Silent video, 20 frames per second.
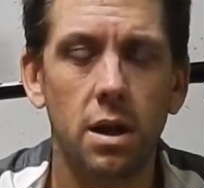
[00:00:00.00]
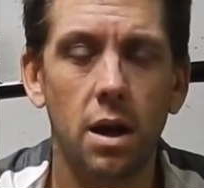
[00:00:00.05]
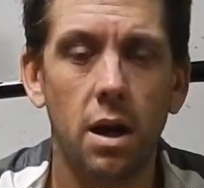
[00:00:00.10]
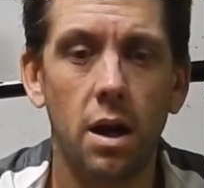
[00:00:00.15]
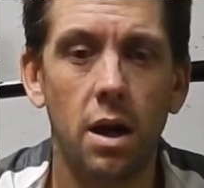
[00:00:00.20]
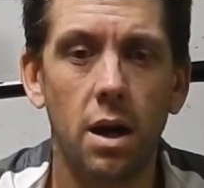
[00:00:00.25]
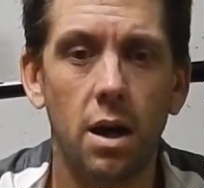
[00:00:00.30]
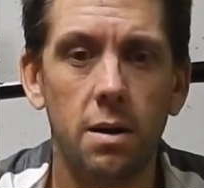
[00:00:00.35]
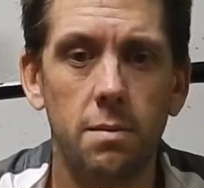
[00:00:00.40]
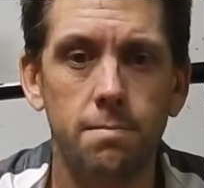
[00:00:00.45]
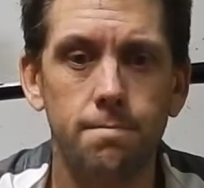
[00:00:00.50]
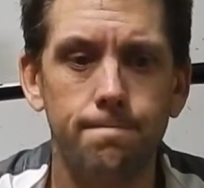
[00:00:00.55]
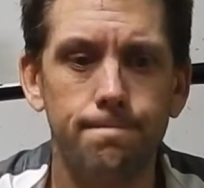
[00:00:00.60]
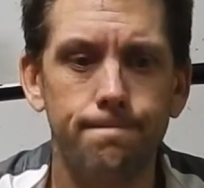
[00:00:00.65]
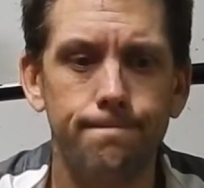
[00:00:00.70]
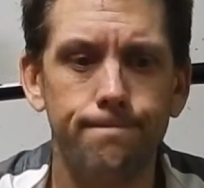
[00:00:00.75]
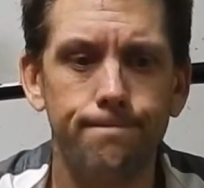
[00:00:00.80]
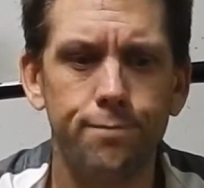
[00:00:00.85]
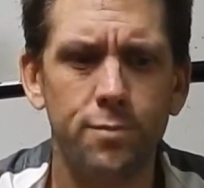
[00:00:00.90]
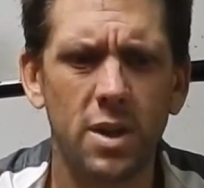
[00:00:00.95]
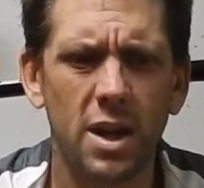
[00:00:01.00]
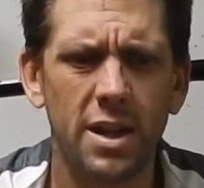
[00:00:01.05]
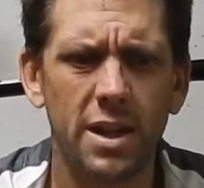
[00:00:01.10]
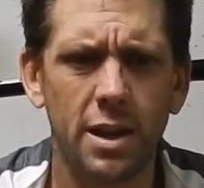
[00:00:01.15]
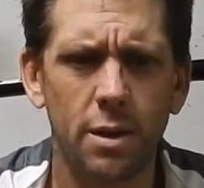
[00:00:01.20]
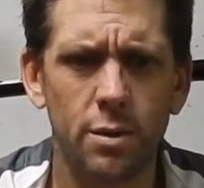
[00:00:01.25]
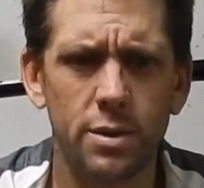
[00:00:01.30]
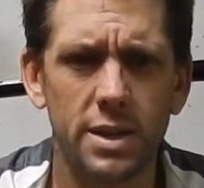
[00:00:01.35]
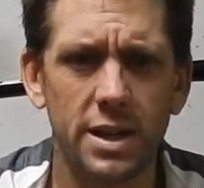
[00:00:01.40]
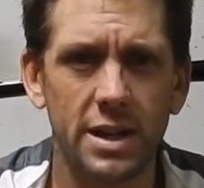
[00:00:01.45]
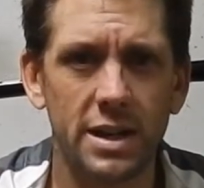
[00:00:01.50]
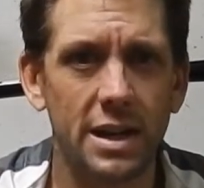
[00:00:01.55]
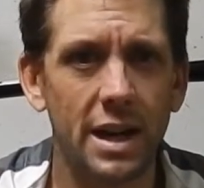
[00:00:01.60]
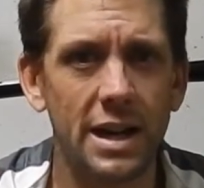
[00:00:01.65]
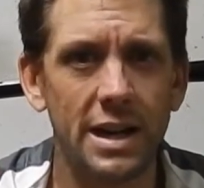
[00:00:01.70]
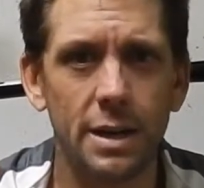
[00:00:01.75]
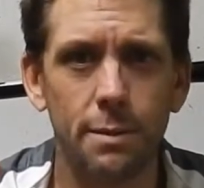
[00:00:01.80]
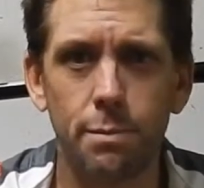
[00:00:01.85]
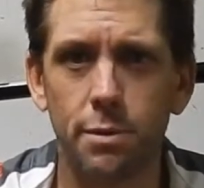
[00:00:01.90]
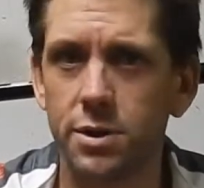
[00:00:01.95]
It was like
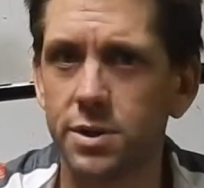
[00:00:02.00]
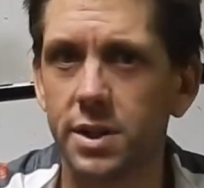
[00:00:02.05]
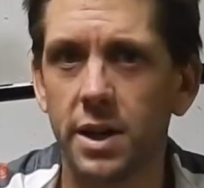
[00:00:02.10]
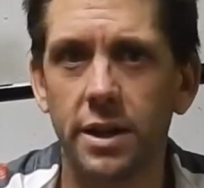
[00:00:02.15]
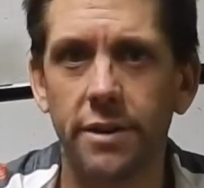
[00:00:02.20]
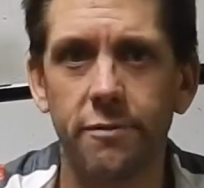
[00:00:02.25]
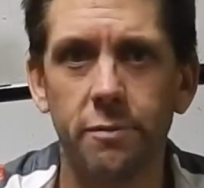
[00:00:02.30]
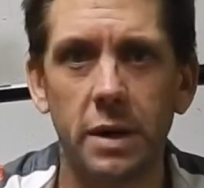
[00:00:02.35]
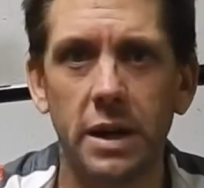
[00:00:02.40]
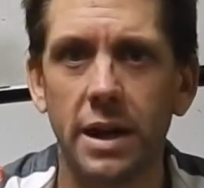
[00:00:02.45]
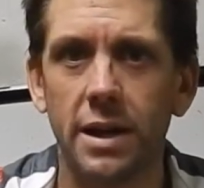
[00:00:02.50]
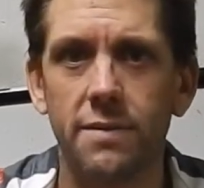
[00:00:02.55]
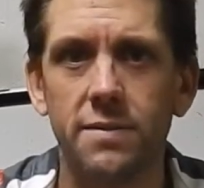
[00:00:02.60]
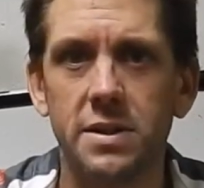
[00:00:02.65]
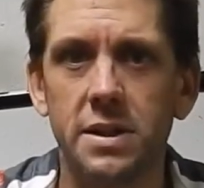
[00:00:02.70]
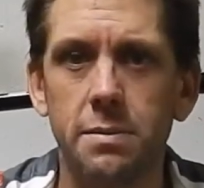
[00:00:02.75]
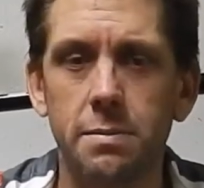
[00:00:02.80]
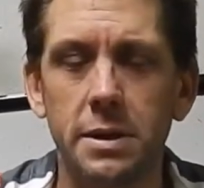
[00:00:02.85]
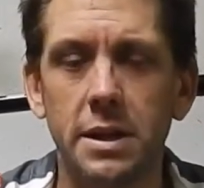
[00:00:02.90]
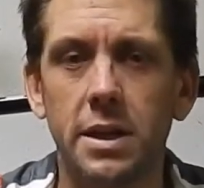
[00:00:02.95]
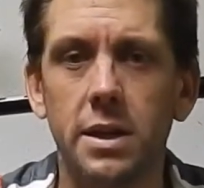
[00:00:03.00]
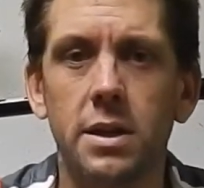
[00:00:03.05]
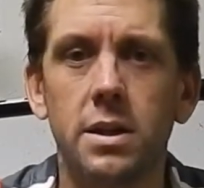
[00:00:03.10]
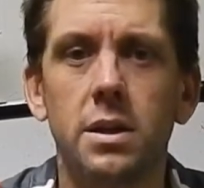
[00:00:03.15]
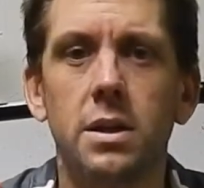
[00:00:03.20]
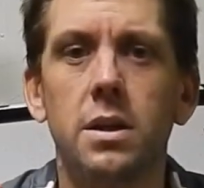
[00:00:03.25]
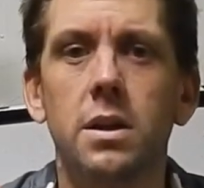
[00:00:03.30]
90% of my FTP,